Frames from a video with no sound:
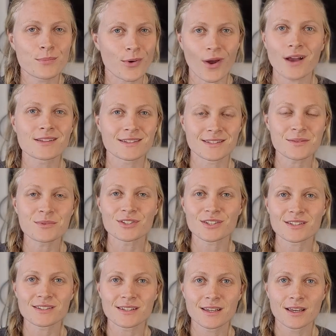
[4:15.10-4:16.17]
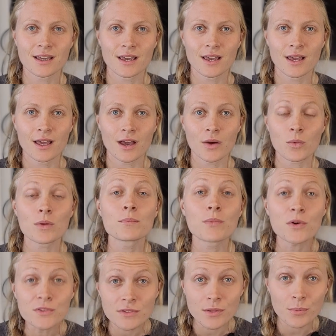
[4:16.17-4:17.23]
process images? Well,
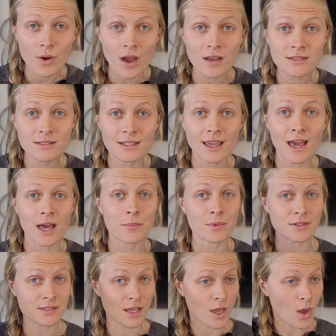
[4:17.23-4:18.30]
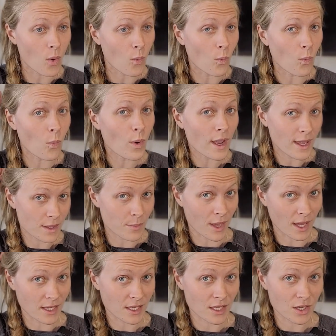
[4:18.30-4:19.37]
most of the processing happens way
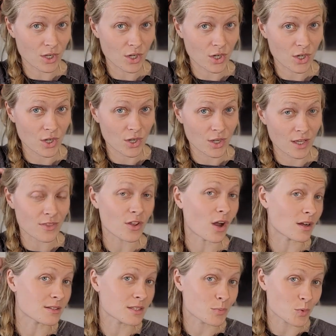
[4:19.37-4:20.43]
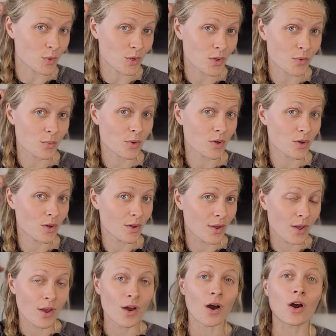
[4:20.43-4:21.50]
back here in the occipital lobe.
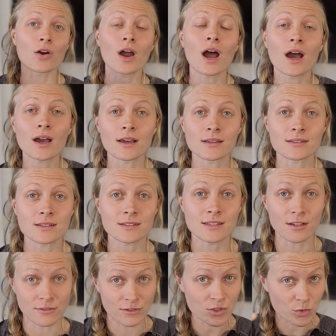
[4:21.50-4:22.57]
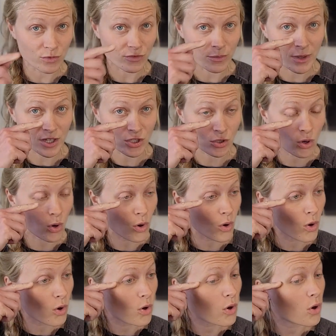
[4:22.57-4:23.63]
Our eyes send visual information
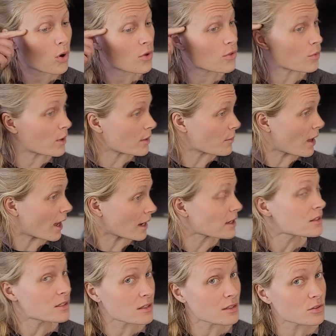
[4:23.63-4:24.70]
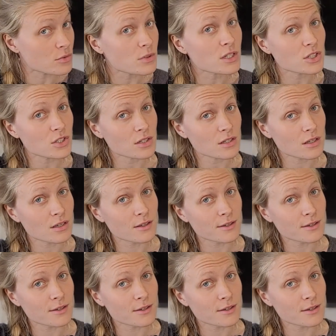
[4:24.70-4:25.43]
all the way back to this region.